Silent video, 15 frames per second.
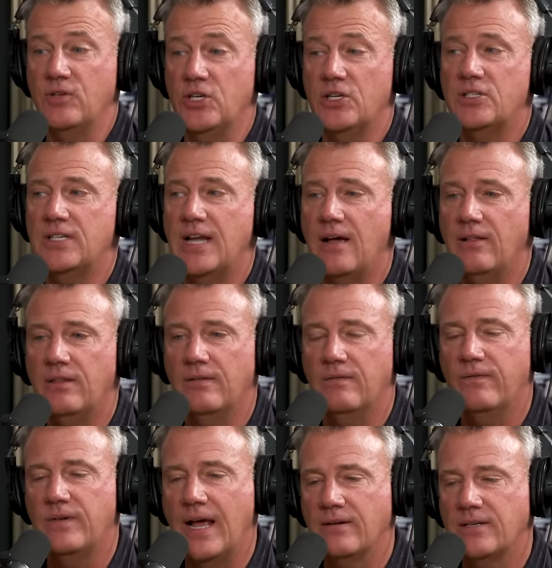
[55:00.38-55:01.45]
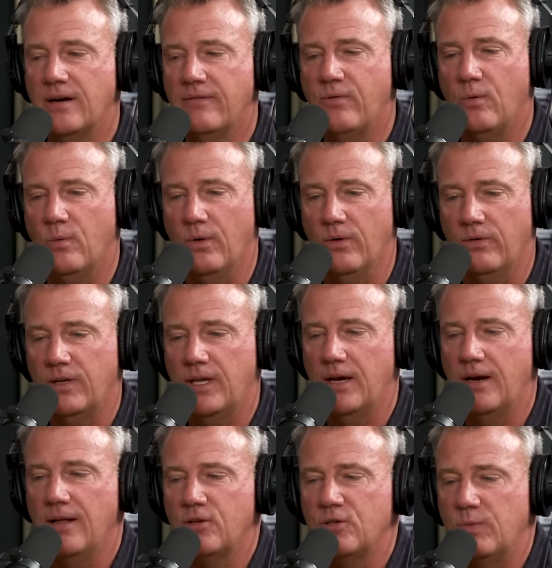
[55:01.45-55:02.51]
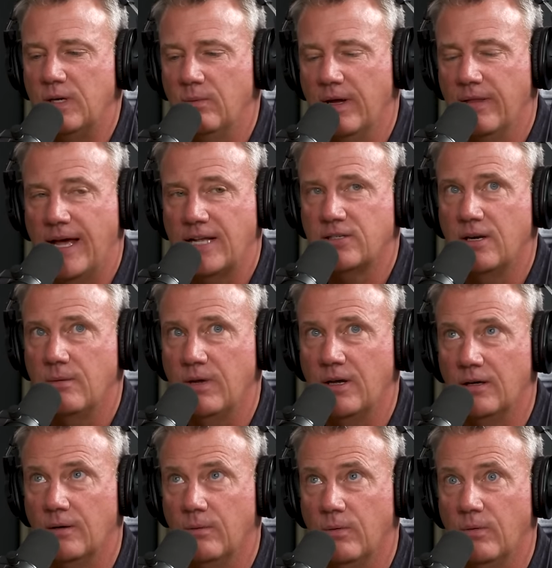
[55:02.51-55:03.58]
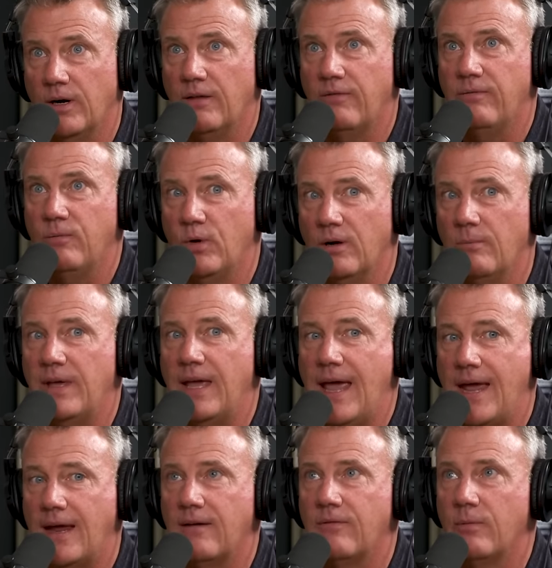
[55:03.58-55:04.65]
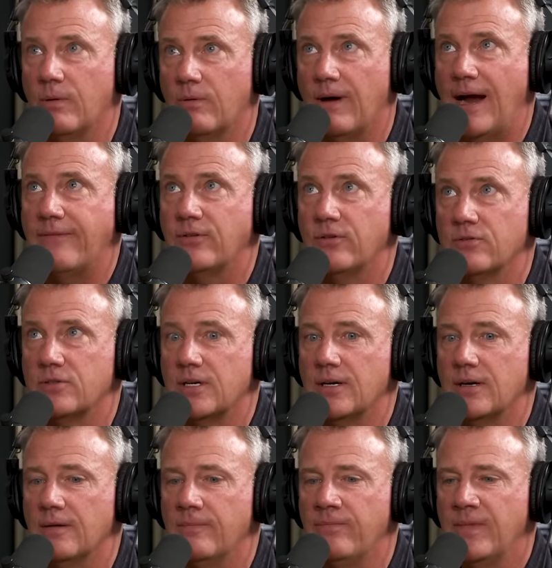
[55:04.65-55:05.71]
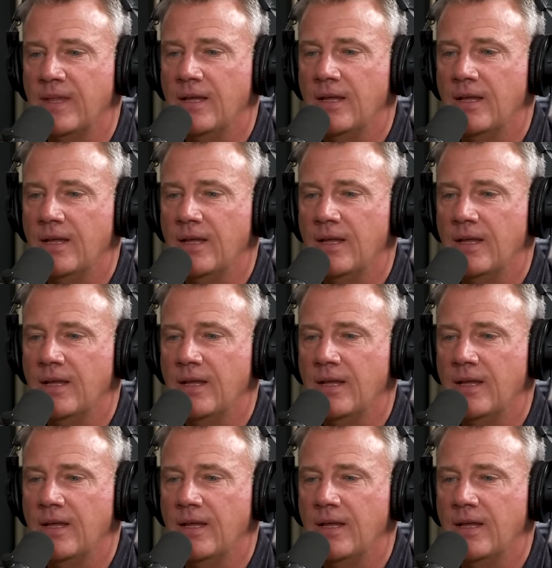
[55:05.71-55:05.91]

just south of downtown Fort Worth, Kennedale Speedway. That's going to be a good one. We're going to be hanging from the rafters there.